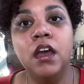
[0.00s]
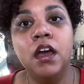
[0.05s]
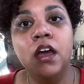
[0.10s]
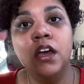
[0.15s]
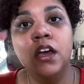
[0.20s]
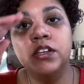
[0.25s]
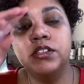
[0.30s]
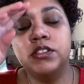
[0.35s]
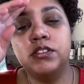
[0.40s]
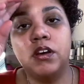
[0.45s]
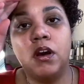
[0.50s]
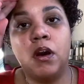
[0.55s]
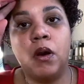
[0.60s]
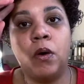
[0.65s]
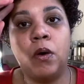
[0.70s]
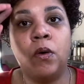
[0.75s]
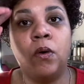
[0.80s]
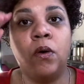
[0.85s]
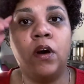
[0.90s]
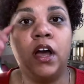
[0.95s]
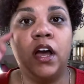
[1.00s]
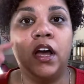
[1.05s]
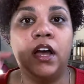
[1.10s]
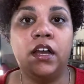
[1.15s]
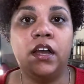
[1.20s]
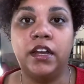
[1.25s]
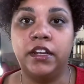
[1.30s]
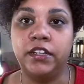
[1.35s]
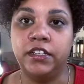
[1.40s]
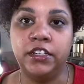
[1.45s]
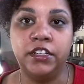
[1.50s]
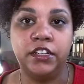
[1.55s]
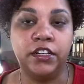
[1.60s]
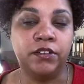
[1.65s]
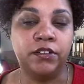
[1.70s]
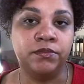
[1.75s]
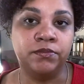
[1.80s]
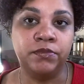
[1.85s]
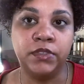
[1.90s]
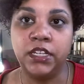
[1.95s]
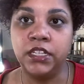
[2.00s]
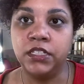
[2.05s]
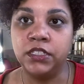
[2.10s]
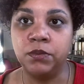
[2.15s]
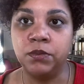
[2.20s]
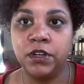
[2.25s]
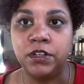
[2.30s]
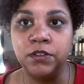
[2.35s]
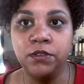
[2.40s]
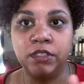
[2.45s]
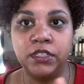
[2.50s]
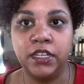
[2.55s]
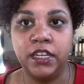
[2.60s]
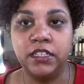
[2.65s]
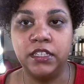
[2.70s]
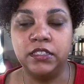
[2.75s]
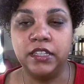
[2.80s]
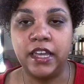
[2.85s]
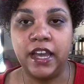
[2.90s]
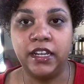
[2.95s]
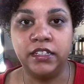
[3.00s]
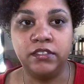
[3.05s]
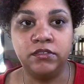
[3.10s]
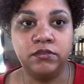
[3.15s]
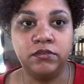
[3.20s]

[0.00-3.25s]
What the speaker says: So it's one of those things that